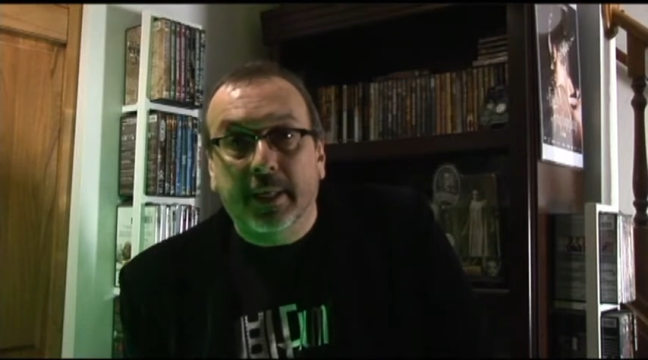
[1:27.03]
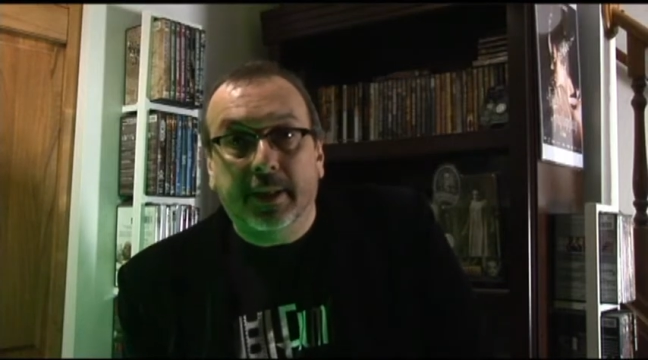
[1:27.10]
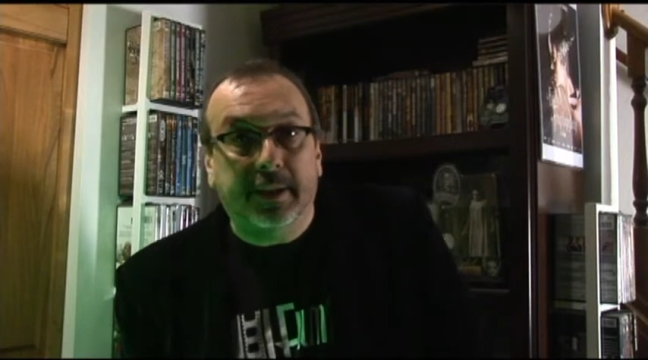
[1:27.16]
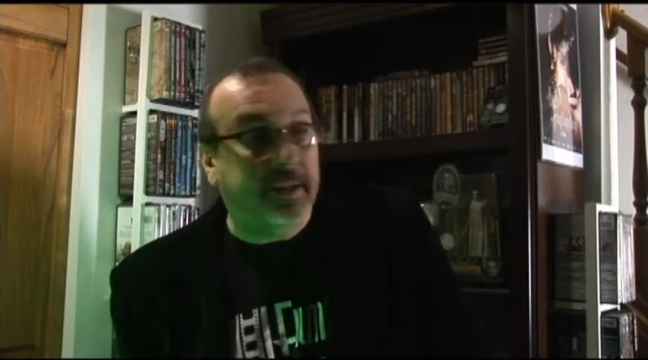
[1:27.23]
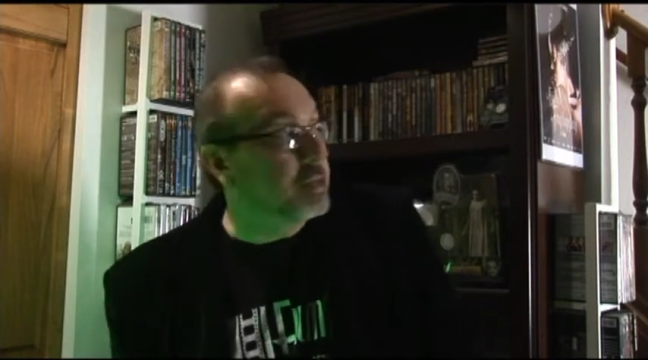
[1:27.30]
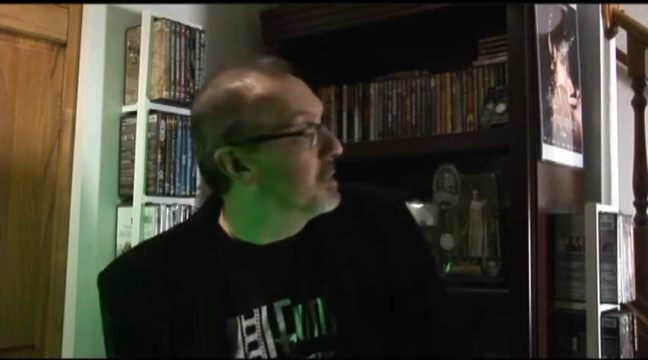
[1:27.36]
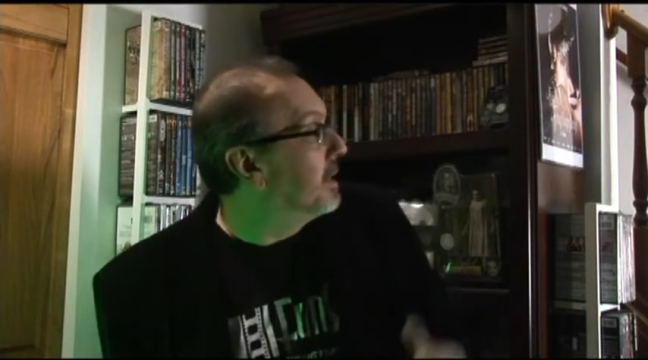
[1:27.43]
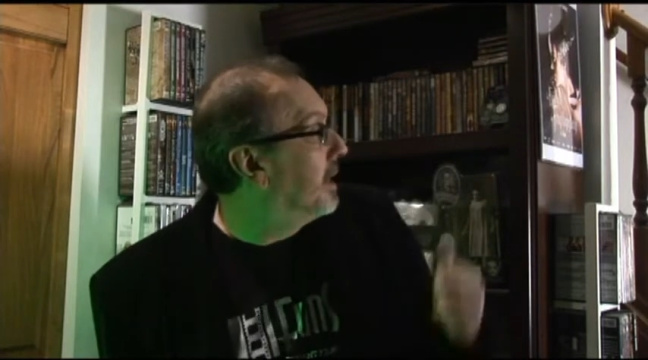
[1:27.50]
and
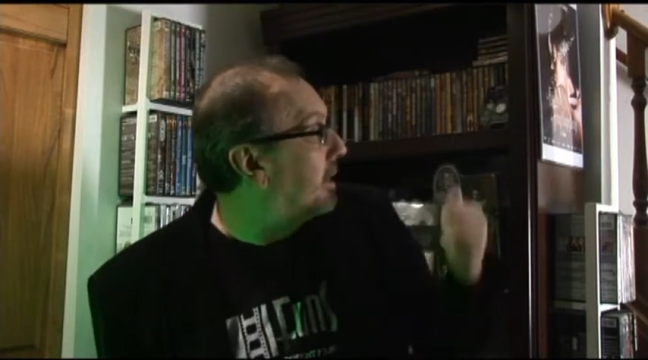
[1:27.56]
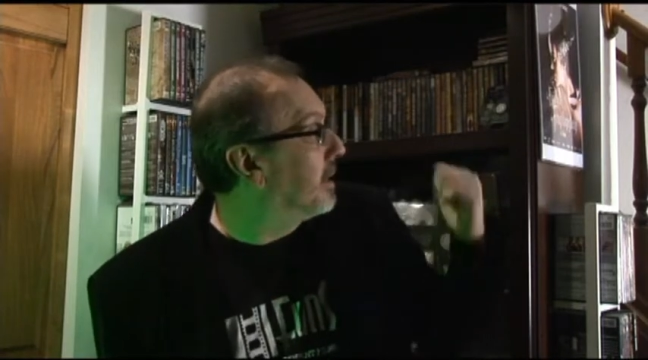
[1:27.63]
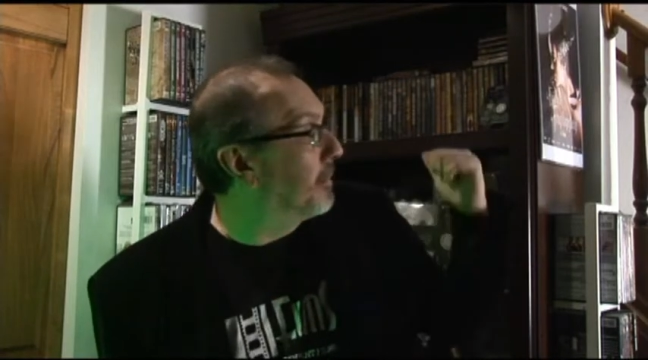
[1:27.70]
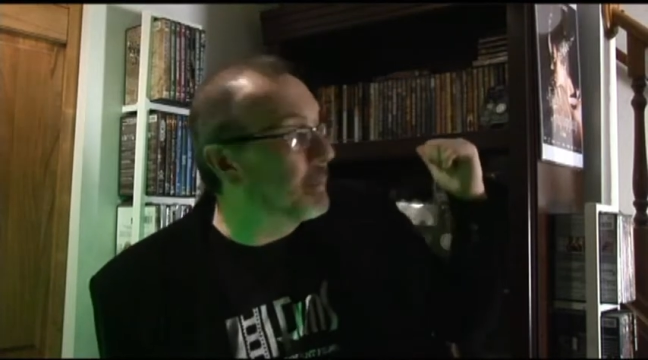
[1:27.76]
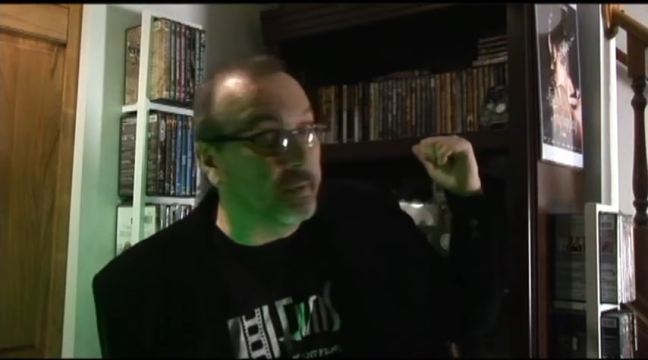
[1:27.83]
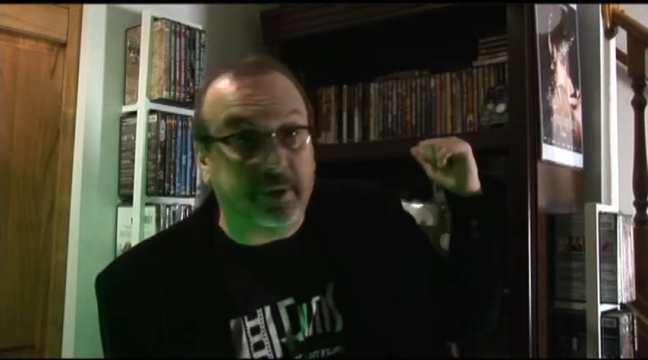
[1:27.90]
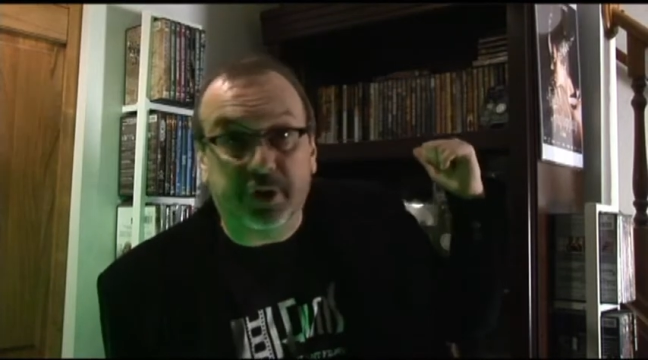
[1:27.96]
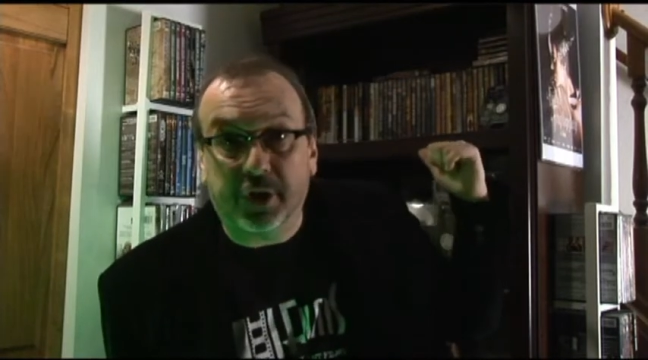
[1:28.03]
it doesn't end
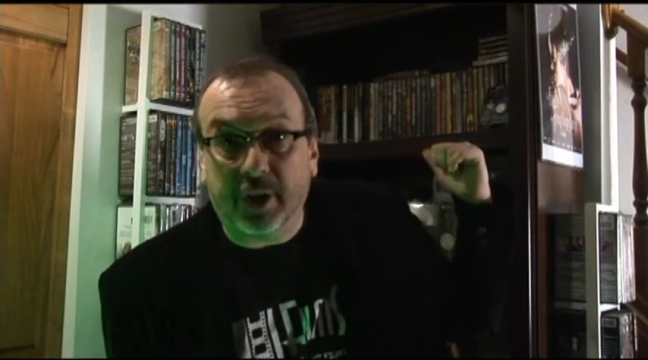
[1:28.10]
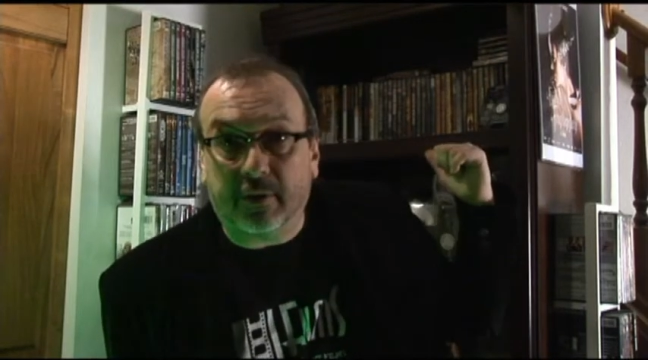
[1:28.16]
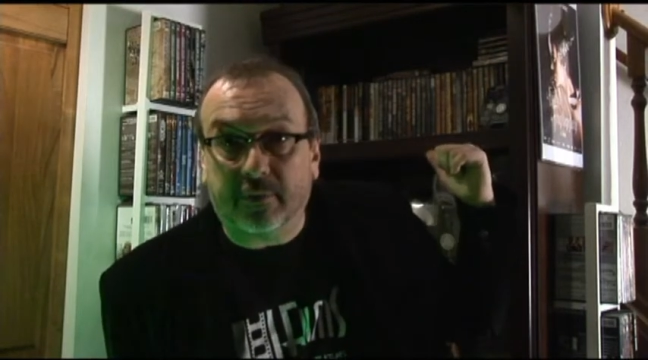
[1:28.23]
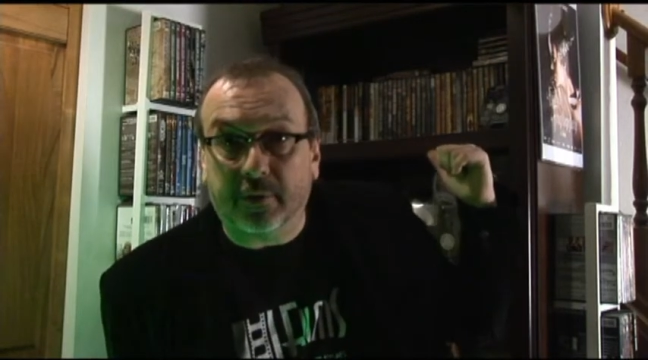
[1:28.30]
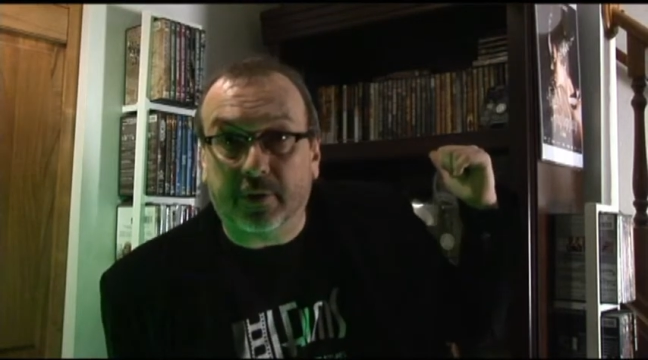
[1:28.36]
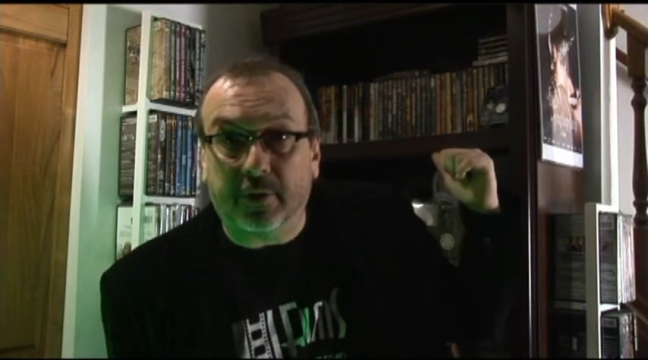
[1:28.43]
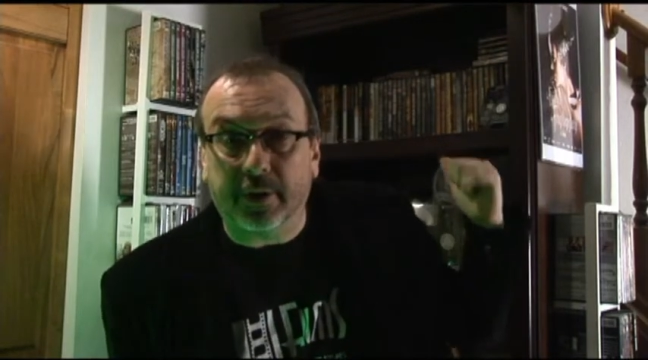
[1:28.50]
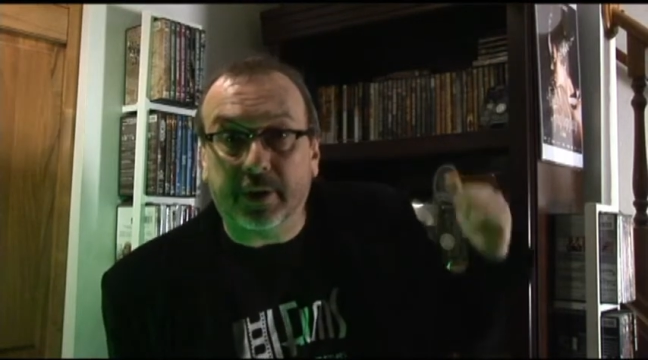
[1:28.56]
up on the
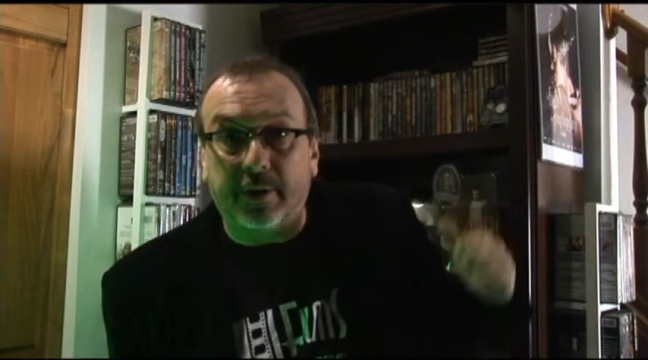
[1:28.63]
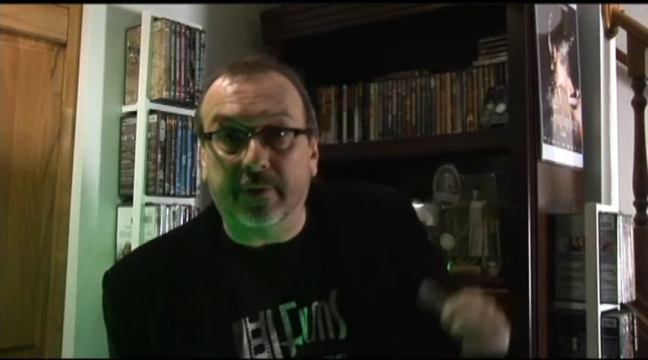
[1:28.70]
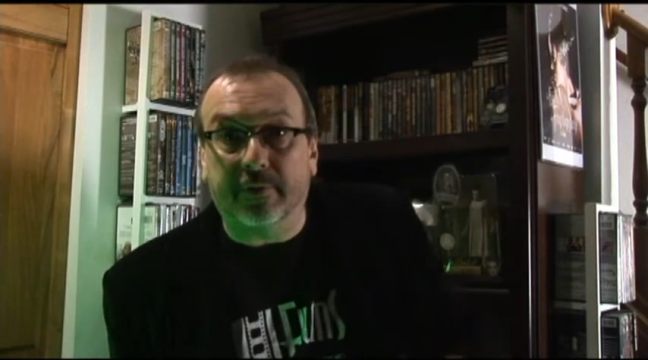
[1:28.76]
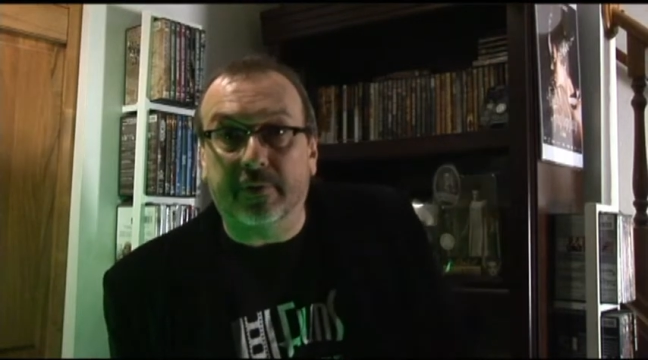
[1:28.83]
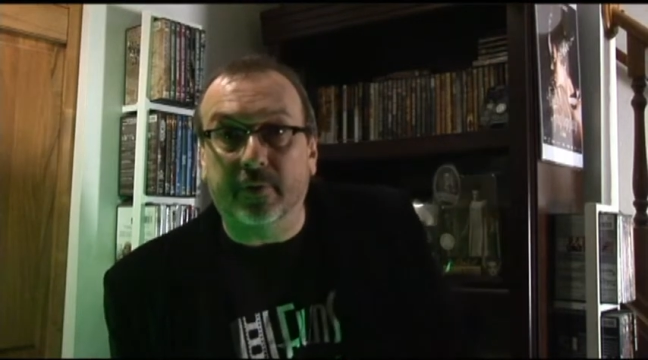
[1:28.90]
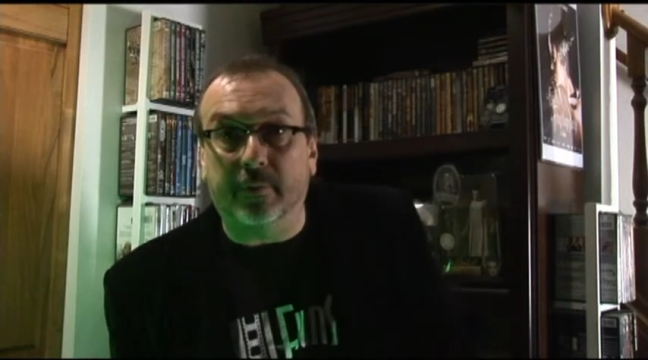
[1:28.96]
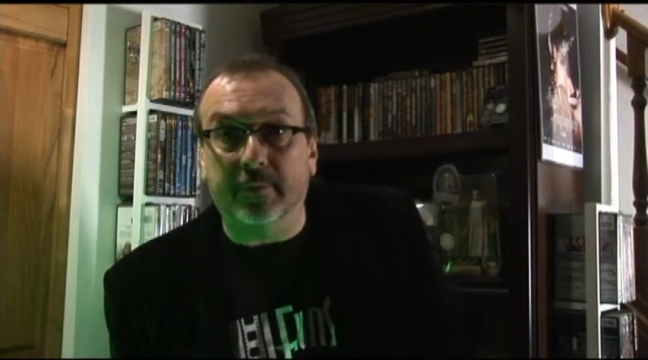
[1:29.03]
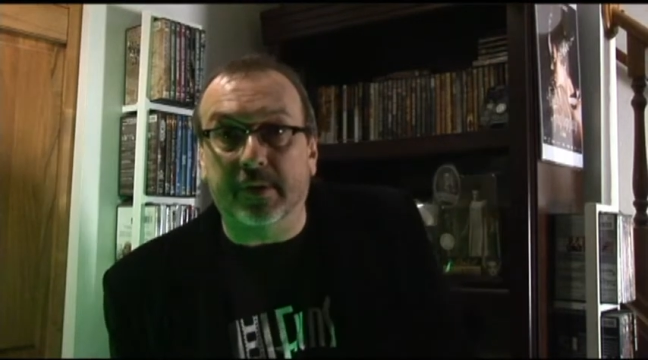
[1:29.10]
shelf with all the other
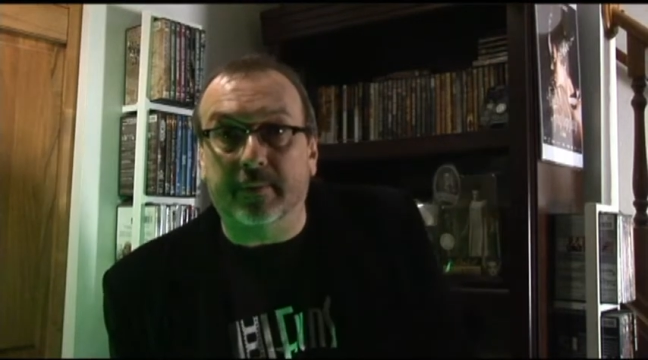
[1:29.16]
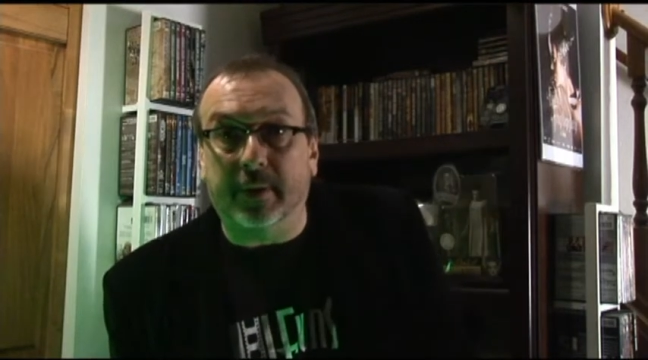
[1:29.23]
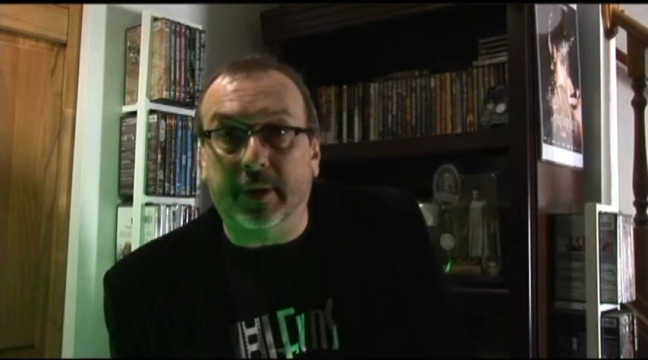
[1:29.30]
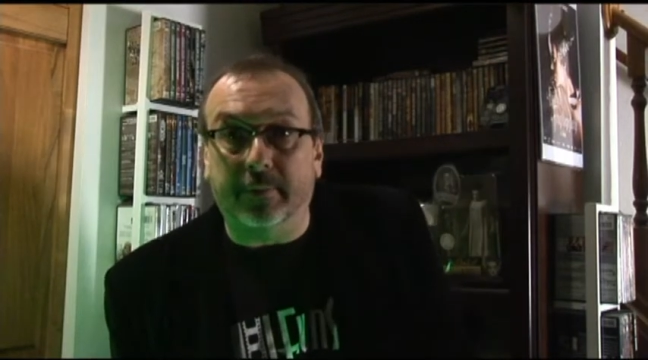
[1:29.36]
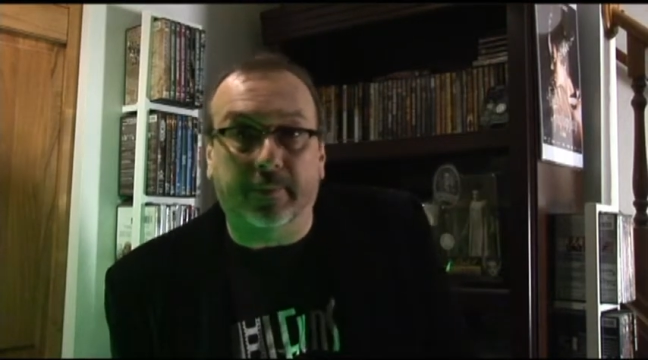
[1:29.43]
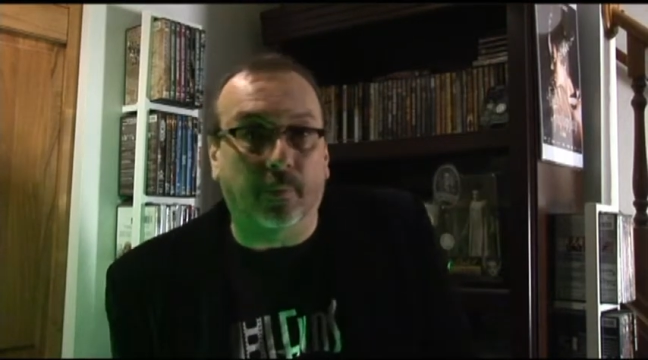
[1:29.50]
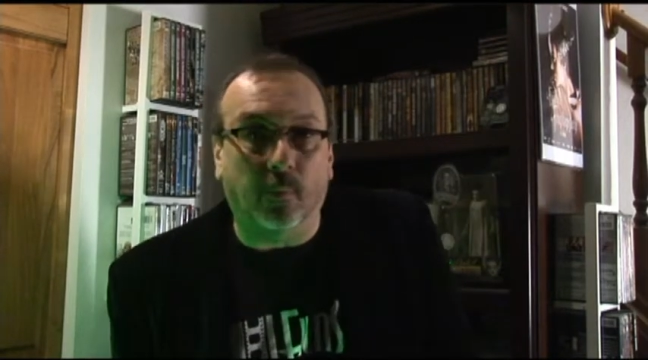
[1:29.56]
films in my